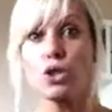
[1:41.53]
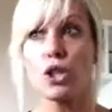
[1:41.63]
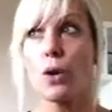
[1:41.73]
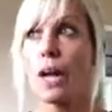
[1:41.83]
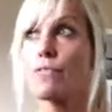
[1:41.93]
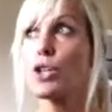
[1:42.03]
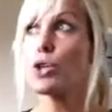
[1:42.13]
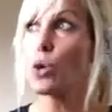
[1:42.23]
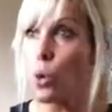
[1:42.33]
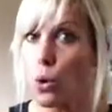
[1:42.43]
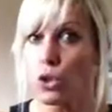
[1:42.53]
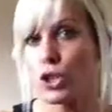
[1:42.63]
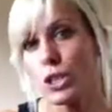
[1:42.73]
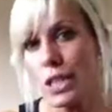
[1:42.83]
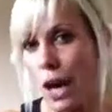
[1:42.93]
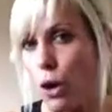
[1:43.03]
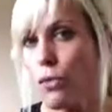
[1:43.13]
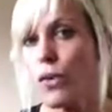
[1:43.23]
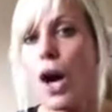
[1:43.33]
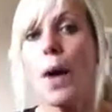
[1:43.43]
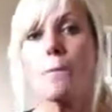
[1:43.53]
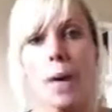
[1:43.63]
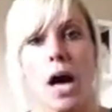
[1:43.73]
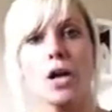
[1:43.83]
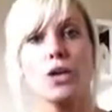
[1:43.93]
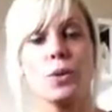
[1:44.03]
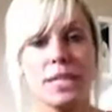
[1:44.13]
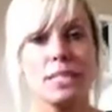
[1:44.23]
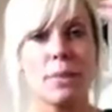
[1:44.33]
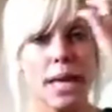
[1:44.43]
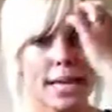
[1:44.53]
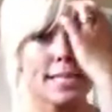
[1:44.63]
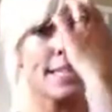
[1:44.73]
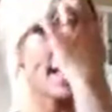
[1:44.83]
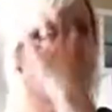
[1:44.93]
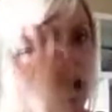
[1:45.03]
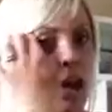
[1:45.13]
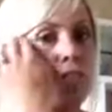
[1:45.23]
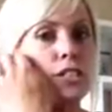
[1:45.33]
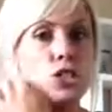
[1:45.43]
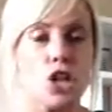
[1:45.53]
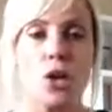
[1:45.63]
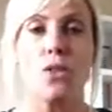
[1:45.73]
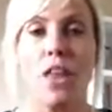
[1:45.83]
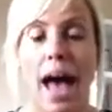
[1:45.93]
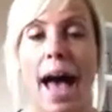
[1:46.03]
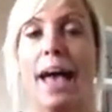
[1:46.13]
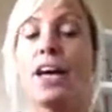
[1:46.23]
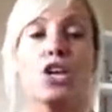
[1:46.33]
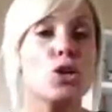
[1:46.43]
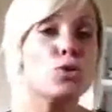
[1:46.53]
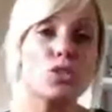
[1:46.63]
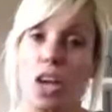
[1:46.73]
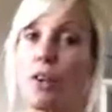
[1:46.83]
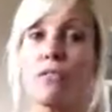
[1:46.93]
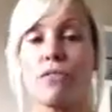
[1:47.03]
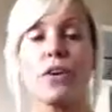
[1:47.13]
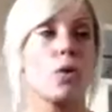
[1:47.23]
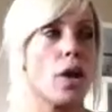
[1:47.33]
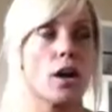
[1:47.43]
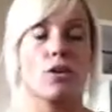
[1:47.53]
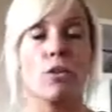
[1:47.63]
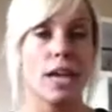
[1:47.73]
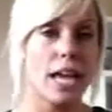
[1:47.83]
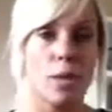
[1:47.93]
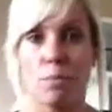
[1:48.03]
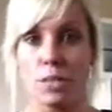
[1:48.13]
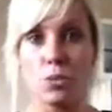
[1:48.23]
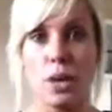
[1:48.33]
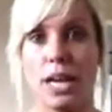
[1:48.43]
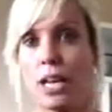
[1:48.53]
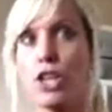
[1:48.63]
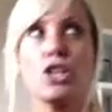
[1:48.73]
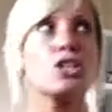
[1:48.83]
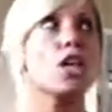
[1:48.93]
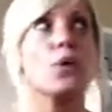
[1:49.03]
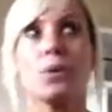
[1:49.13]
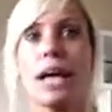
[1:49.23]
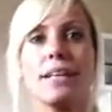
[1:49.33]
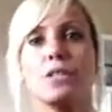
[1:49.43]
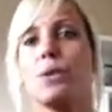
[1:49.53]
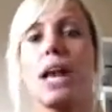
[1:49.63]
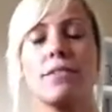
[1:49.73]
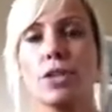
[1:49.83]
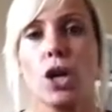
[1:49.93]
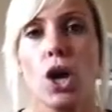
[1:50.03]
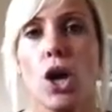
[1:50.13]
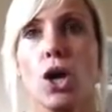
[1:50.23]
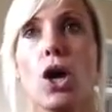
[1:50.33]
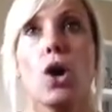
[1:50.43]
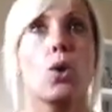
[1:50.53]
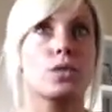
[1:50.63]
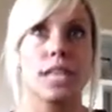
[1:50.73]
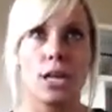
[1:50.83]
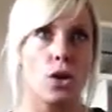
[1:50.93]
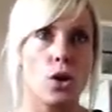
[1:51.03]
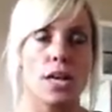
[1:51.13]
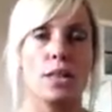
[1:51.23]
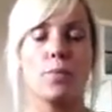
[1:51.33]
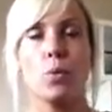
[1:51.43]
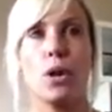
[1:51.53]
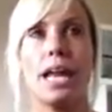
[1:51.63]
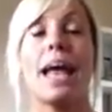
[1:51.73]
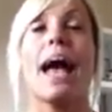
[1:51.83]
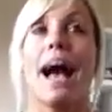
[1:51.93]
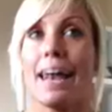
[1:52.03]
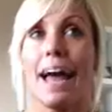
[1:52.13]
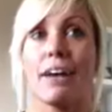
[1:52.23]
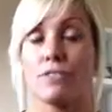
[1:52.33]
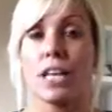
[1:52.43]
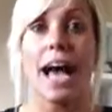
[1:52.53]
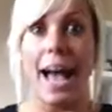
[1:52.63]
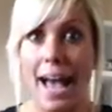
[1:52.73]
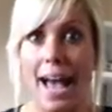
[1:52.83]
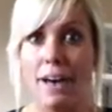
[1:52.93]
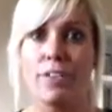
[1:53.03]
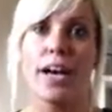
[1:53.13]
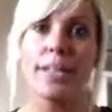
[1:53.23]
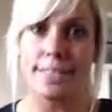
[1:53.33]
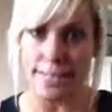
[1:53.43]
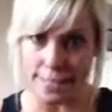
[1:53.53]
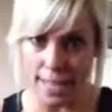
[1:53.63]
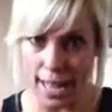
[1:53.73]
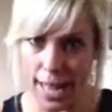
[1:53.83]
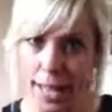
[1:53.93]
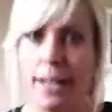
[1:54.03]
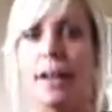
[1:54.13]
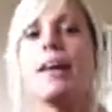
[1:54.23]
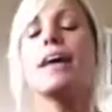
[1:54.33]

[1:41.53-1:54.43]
you don't have to gorge yourself, but you need to be eating enough so that you don't feel hungry in between and you don't get to 11 o'clock or 10 o'clock in the morning and have to have a snack